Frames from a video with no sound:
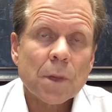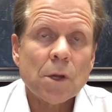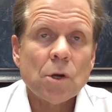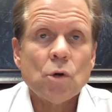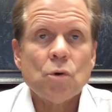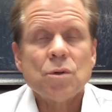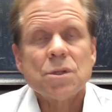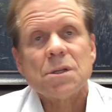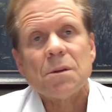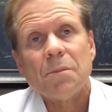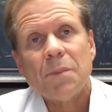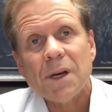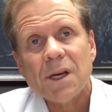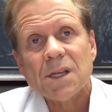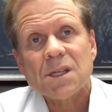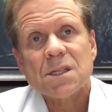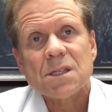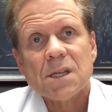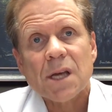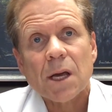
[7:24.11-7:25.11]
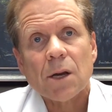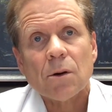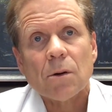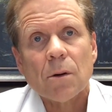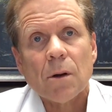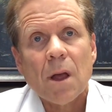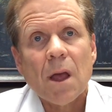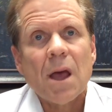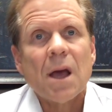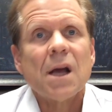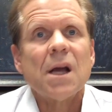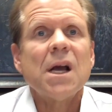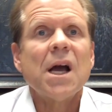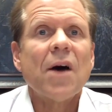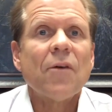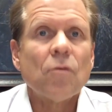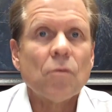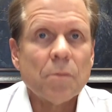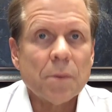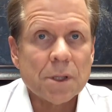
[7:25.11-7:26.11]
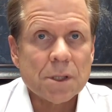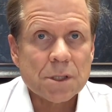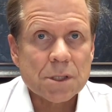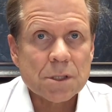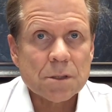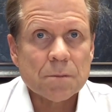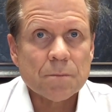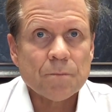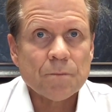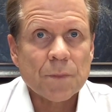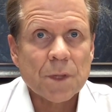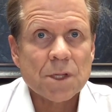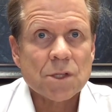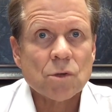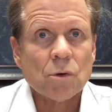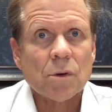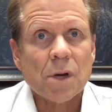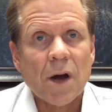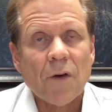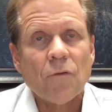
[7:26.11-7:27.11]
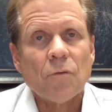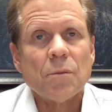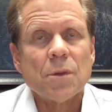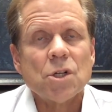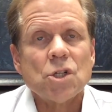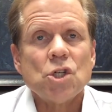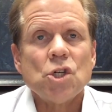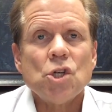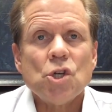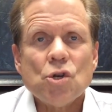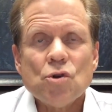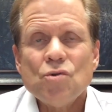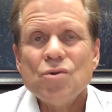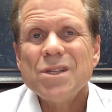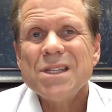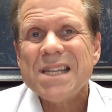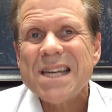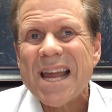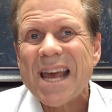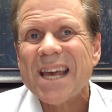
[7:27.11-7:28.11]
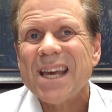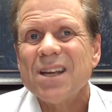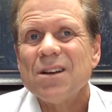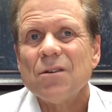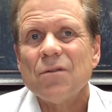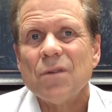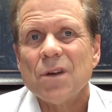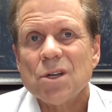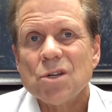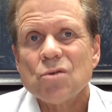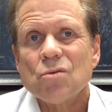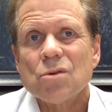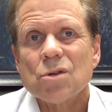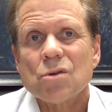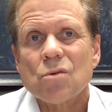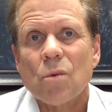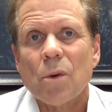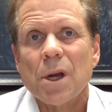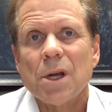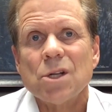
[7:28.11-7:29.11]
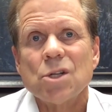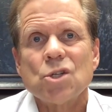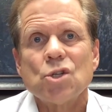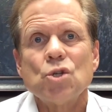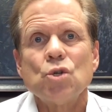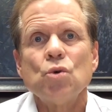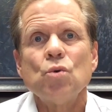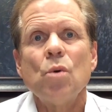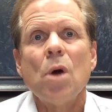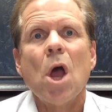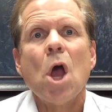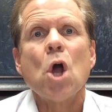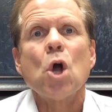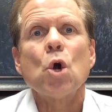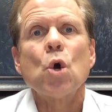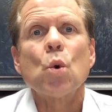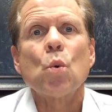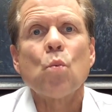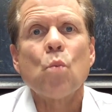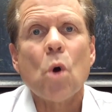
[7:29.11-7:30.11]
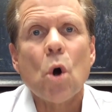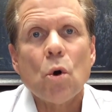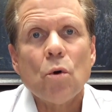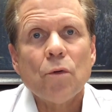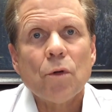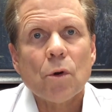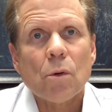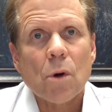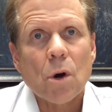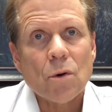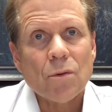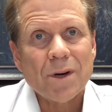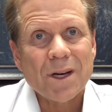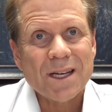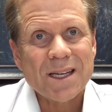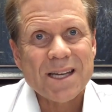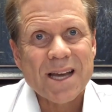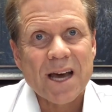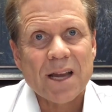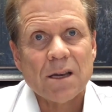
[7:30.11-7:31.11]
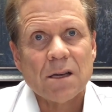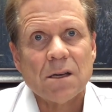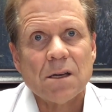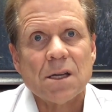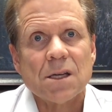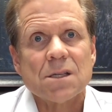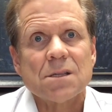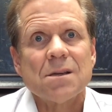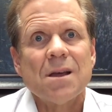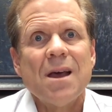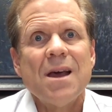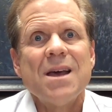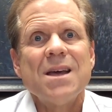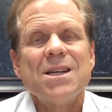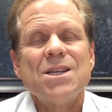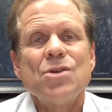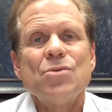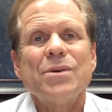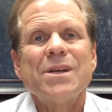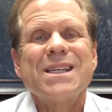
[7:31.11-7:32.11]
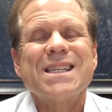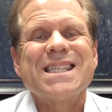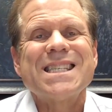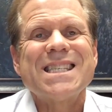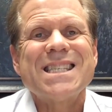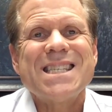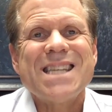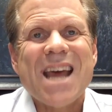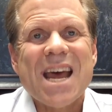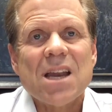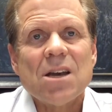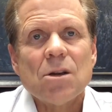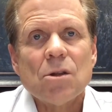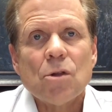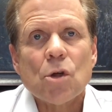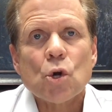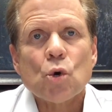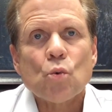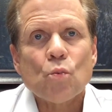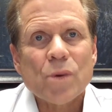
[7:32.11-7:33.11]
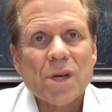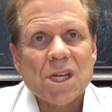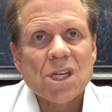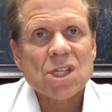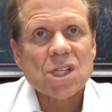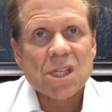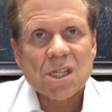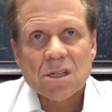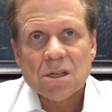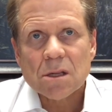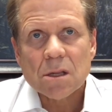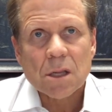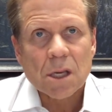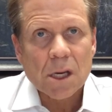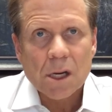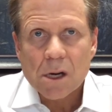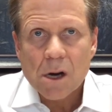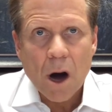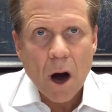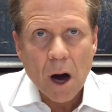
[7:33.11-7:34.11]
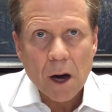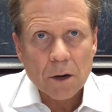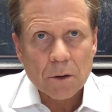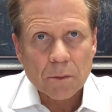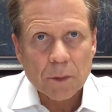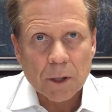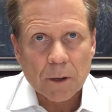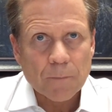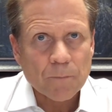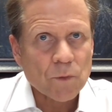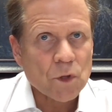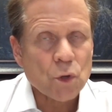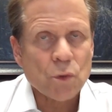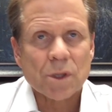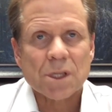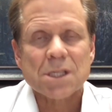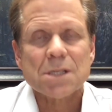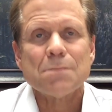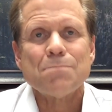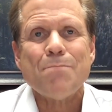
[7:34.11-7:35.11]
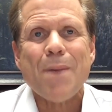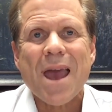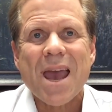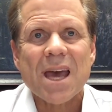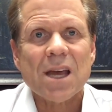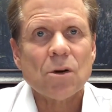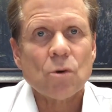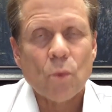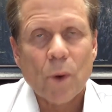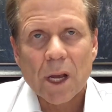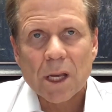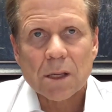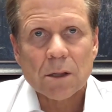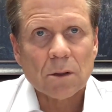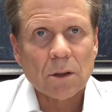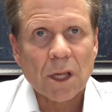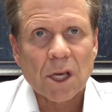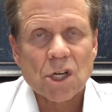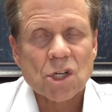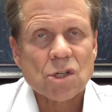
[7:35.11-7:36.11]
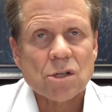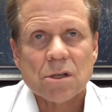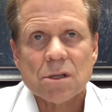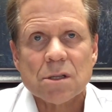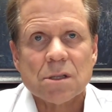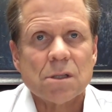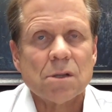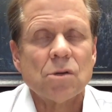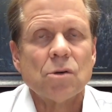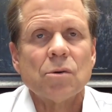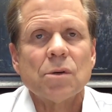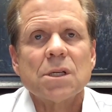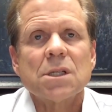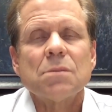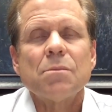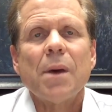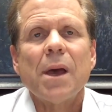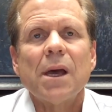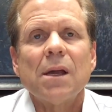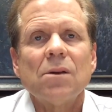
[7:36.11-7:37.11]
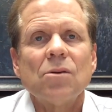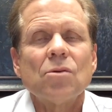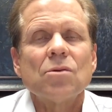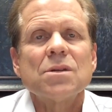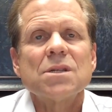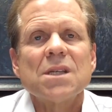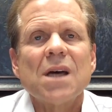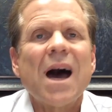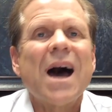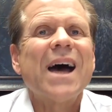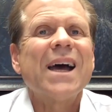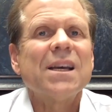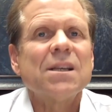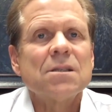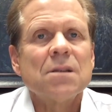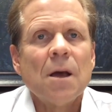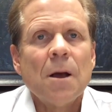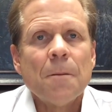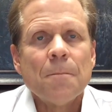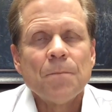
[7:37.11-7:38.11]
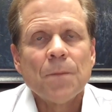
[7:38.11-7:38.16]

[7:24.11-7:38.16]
And who's the biggest debtor? Governments. And so governments use negative interest rates to grow their own indebtedness, to extend their reach into the economy, to expand regulations, to expand their size.